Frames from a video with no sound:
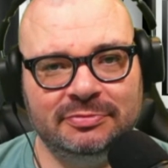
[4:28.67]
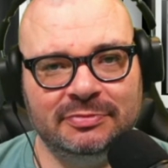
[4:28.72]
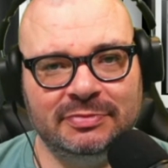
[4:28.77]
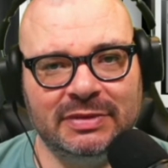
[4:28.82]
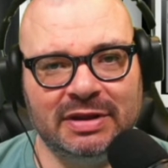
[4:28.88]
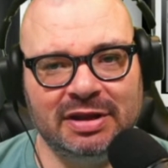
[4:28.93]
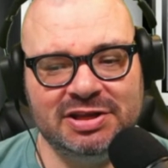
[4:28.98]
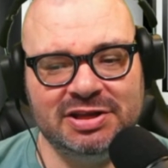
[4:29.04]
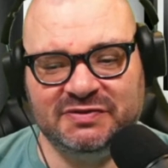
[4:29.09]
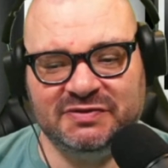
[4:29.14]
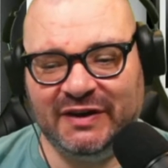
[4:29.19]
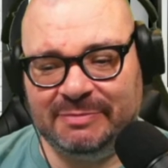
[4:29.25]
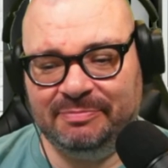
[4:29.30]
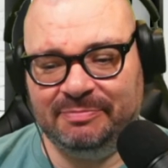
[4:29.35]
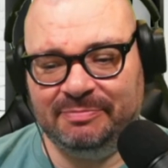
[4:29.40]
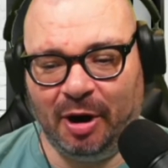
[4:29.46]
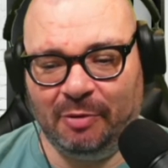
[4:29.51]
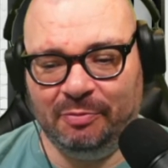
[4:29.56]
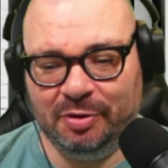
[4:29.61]
Sven
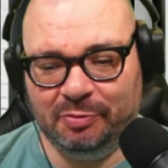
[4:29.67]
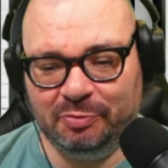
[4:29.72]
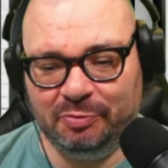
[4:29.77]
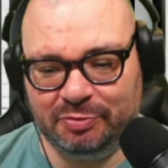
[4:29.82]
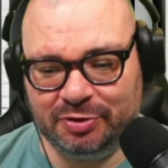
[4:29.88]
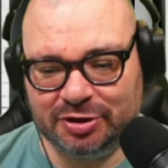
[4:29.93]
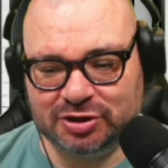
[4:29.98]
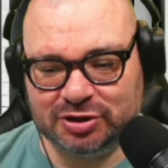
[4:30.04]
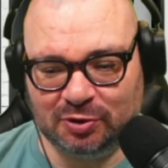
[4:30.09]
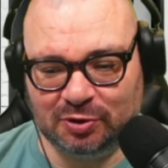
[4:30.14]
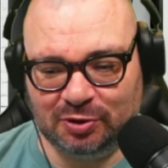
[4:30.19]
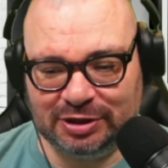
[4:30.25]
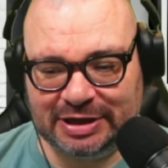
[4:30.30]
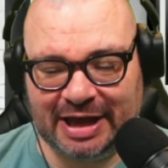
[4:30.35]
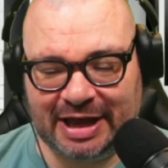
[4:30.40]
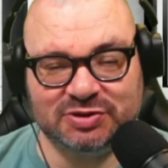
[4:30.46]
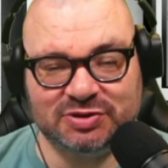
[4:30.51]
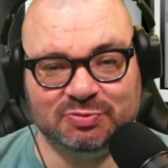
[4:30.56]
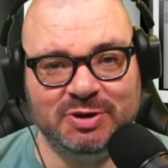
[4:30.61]
Botman, we were told
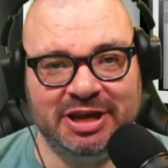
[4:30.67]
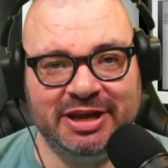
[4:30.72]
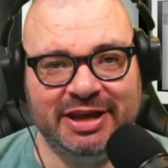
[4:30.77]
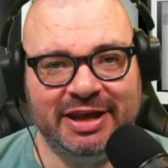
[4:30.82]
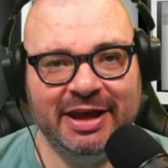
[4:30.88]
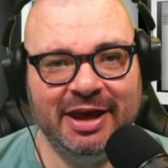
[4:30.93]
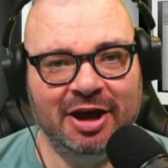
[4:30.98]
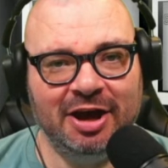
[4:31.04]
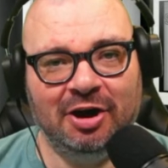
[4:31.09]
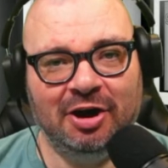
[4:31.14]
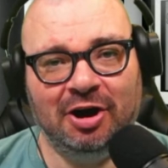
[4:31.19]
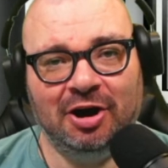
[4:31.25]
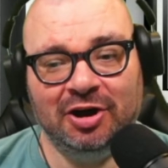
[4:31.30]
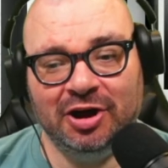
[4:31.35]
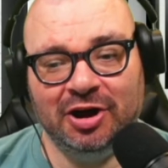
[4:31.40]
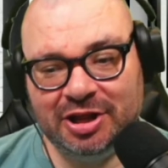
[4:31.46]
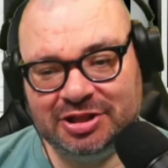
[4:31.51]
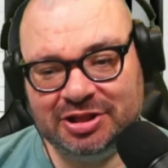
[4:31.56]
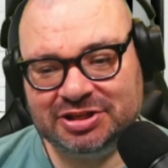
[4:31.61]
last week,
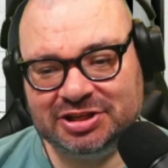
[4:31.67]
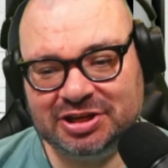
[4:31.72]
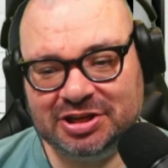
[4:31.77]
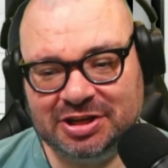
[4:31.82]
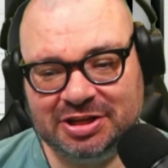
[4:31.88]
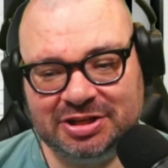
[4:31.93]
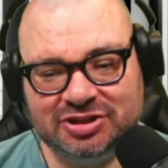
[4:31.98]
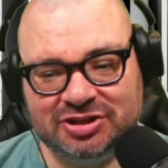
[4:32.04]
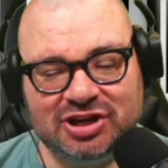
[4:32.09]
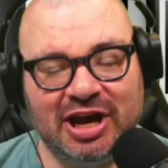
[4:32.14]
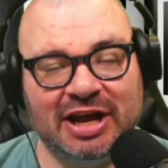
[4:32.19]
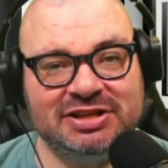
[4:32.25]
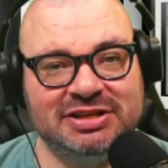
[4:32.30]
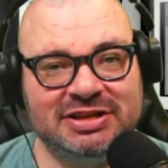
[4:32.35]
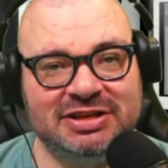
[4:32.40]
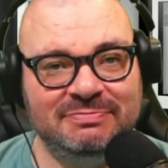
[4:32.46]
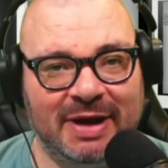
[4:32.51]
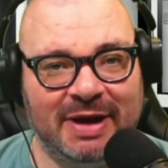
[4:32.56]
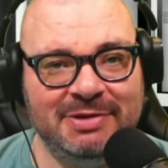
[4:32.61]
there's a chance
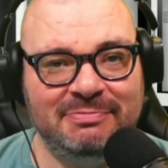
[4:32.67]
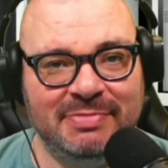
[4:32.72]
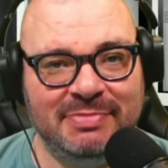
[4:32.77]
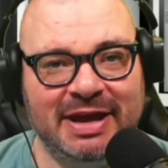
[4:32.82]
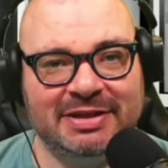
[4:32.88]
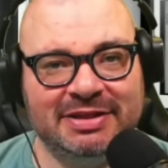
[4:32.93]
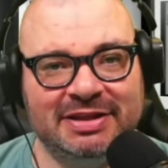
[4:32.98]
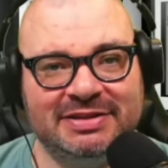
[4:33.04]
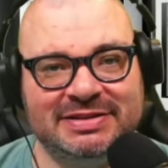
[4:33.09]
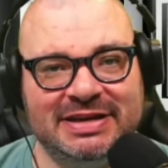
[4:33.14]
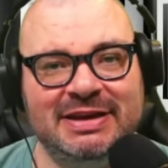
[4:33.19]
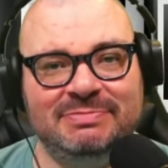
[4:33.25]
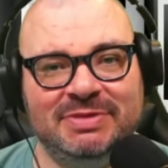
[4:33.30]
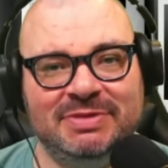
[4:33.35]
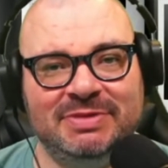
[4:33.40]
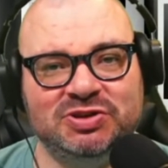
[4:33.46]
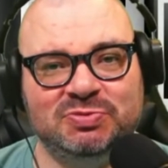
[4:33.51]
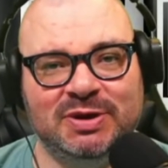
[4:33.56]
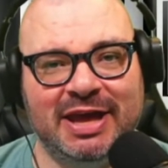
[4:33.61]
he might make the team
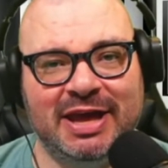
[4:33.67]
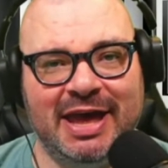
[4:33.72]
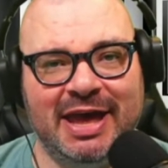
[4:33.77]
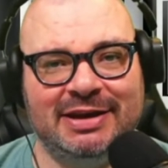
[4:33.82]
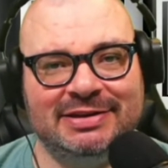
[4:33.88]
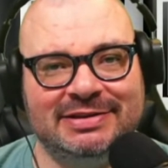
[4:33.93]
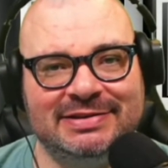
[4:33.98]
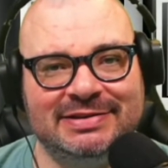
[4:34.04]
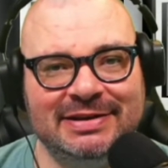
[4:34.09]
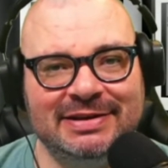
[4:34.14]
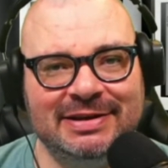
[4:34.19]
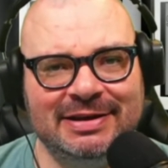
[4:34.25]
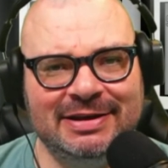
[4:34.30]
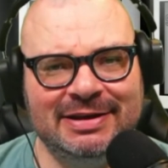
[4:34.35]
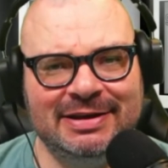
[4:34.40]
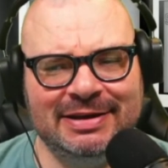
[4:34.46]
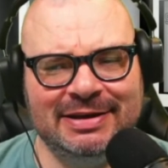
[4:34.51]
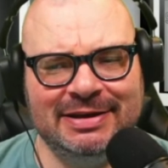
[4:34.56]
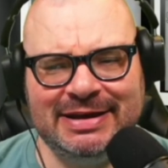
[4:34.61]
this weekend.
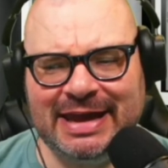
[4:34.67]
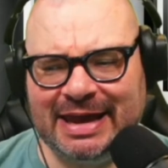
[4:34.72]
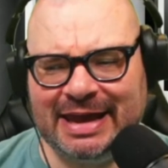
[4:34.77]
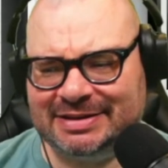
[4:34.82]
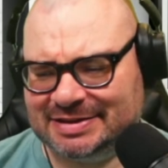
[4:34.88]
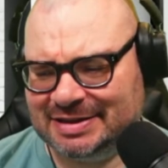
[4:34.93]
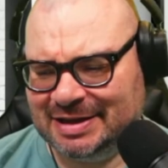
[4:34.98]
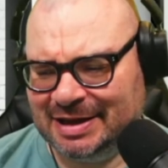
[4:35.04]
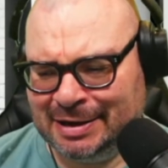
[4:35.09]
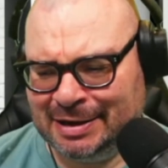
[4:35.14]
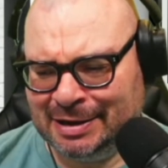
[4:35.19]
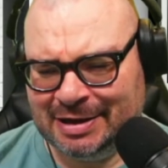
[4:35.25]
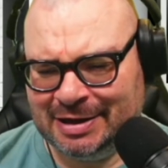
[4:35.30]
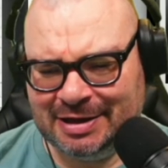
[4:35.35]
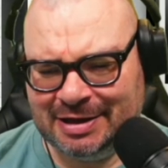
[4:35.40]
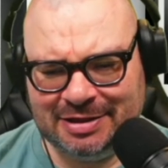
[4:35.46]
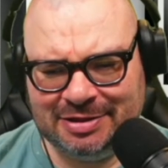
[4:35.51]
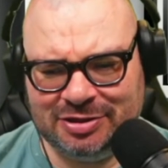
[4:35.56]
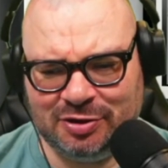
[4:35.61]
Yet
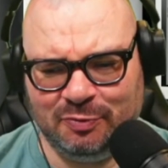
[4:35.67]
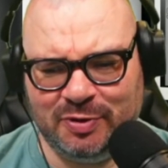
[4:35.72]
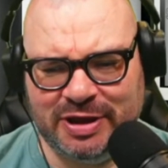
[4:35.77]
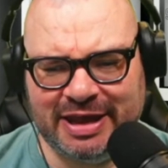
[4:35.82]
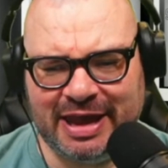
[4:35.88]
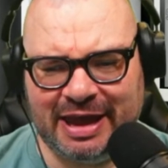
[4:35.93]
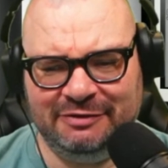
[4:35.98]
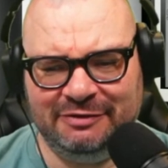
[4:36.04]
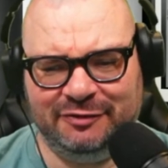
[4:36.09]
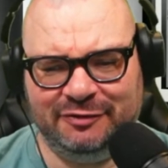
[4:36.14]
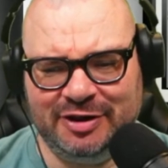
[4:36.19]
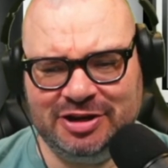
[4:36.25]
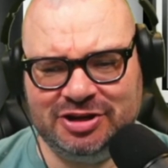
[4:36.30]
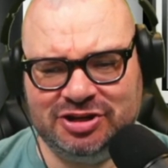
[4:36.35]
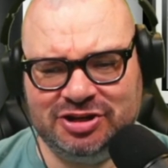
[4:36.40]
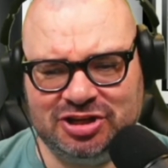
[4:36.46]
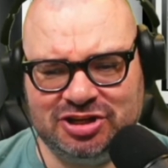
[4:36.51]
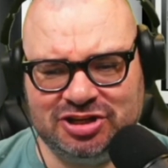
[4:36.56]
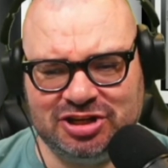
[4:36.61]
the weekend
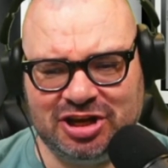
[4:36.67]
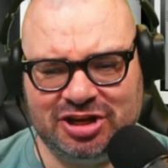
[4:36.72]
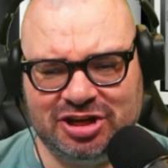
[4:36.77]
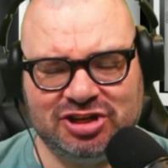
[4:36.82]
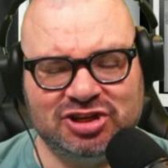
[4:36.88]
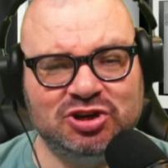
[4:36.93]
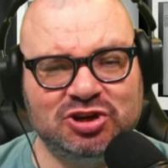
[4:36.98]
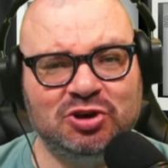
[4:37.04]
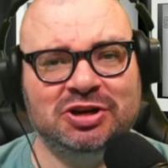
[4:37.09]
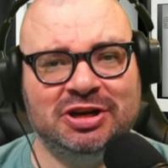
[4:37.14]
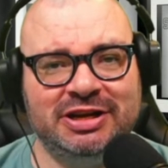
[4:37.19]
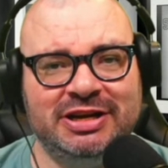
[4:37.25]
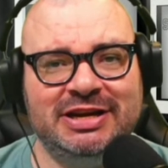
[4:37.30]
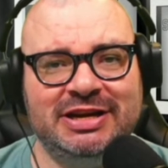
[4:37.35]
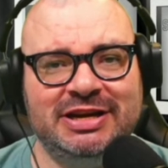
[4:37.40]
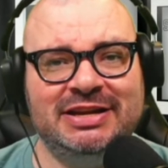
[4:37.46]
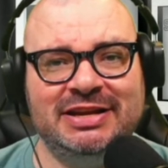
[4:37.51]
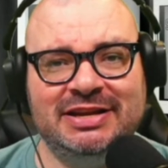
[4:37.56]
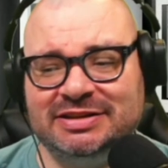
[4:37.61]
finishes and suddenly he
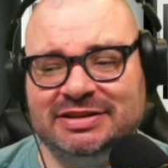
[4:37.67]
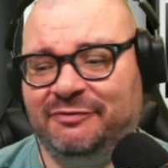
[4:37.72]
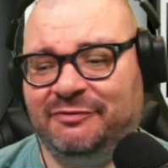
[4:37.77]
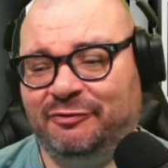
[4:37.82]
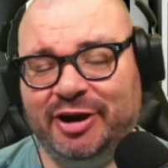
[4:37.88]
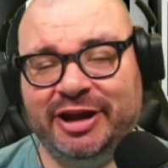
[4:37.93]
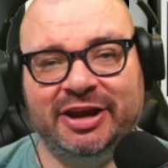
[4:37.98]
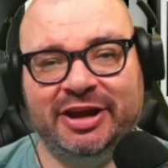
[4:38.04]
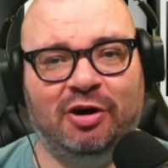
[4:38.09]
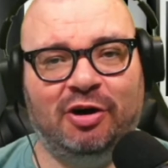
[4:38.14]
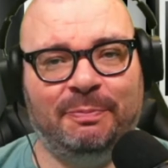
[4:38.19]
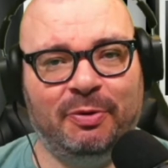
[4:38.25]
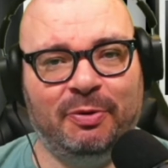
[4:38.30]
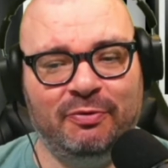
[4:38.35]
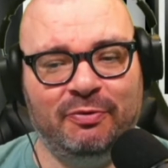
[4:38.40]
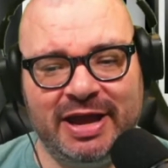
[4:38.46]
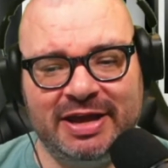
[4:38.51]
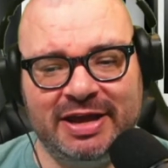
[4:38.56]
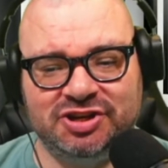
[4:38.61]
needs a frigging
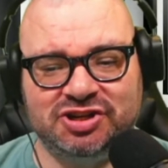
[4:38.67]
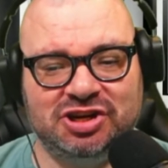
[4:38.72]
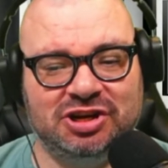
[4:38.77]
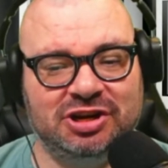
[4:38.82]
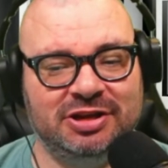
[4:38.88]
operation.